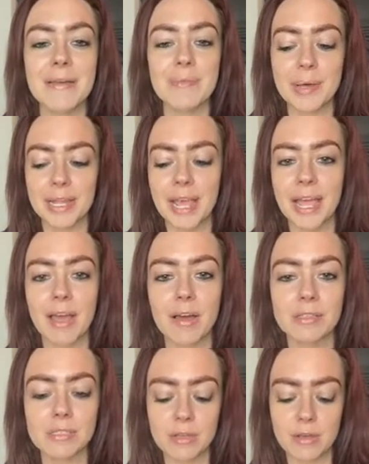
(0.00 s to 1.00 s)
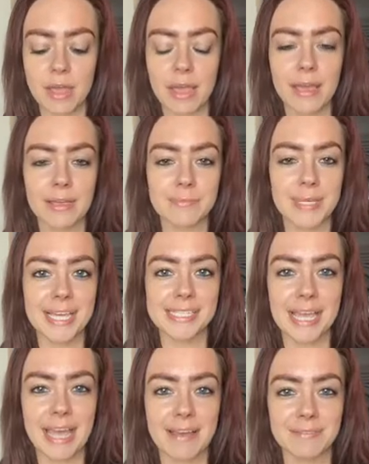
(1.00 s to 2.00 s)
But I also, because
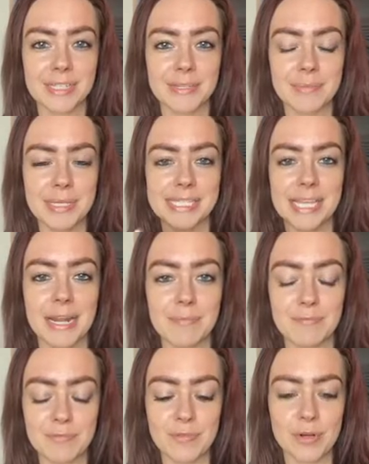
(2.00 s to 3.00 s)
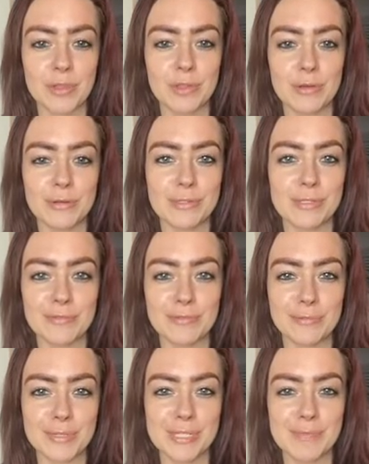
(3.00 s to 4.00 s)
I have to be set up for those
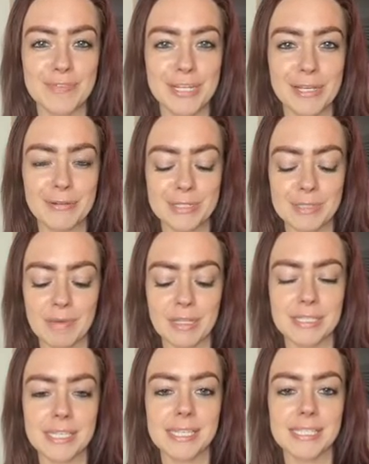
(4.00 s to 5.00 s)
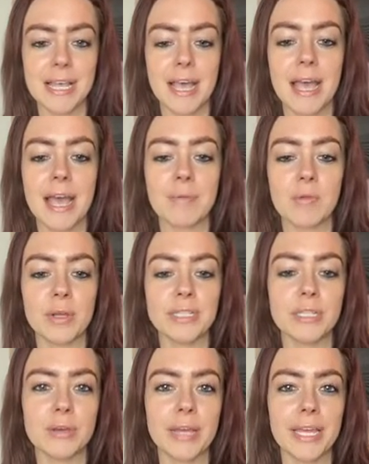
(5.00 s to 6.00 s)
video responses, I'm going
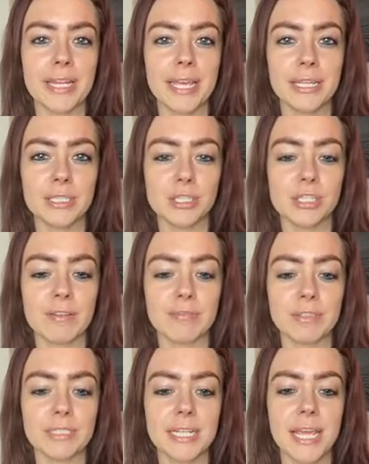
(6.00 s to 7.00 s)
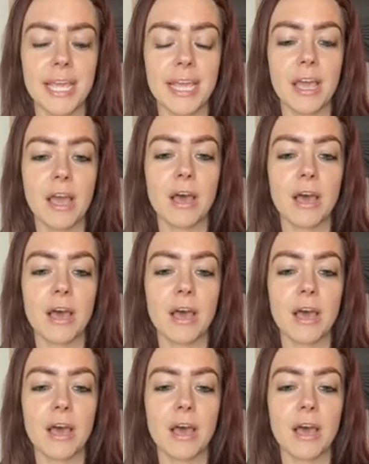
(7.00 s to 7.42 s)
to go ahead and shuffle today.